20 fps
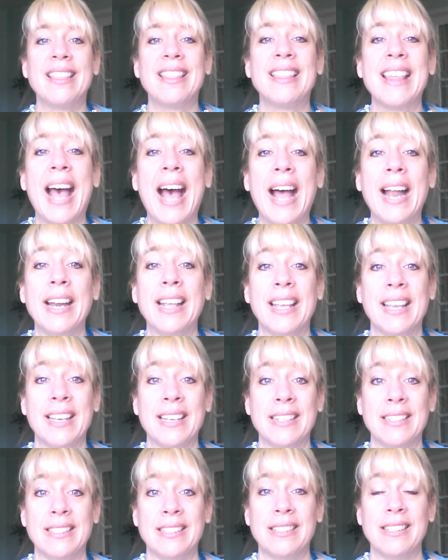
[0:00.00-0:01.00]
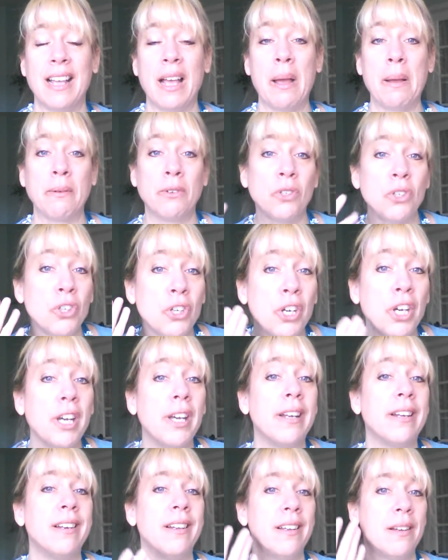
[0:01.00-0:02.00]
That is a
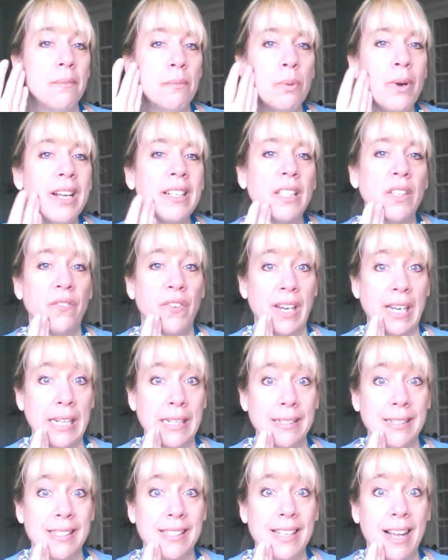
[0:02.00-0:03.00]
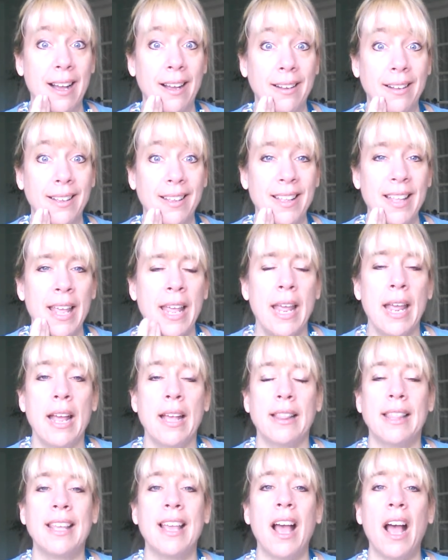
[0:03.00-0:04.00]
good breastfeeding suck.
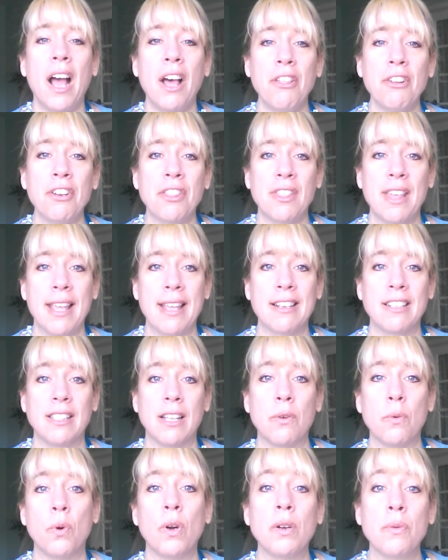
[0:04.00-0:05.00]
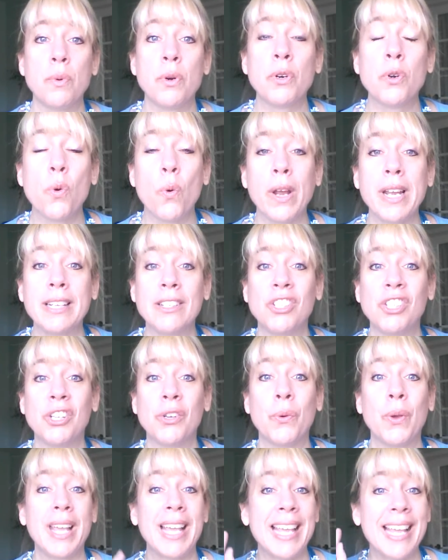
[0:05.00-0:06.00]
The other thing is that we're going
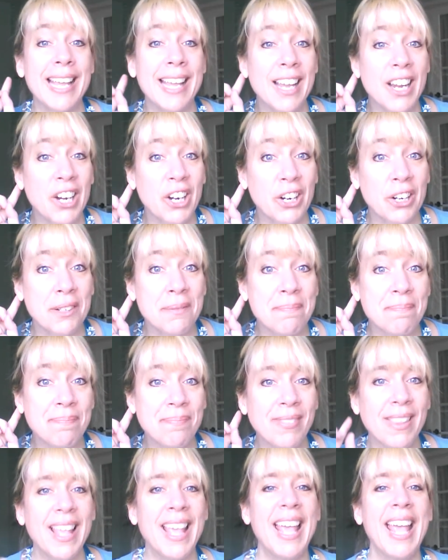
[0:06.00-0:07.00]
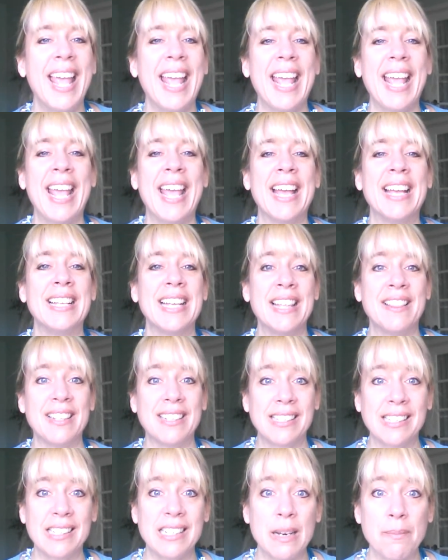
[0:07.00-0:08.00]
to hear it, and
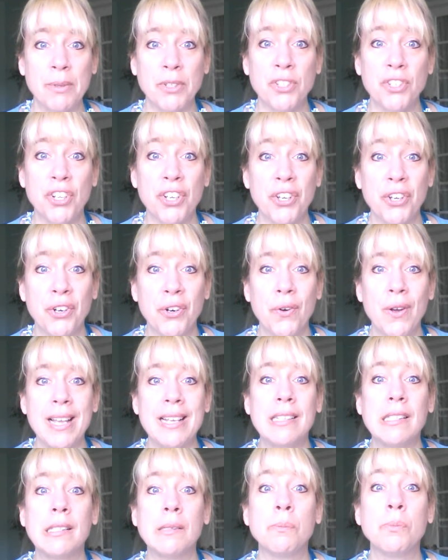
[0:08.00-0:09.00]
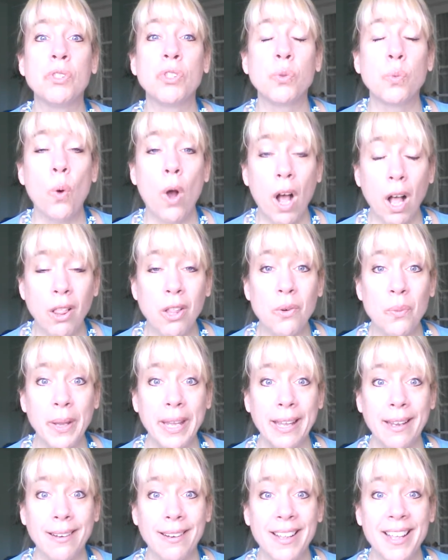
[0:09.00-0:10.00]
this is number 2, is some
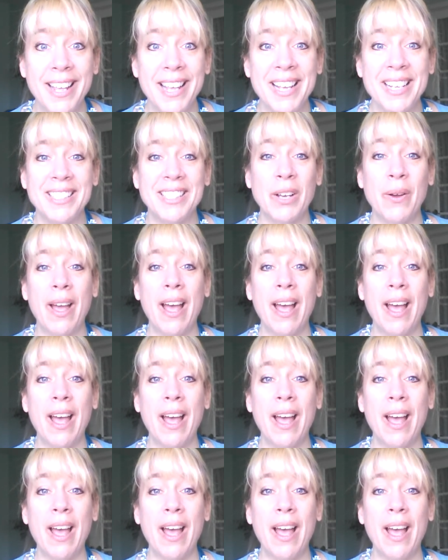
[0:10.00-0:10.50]
swallowing. So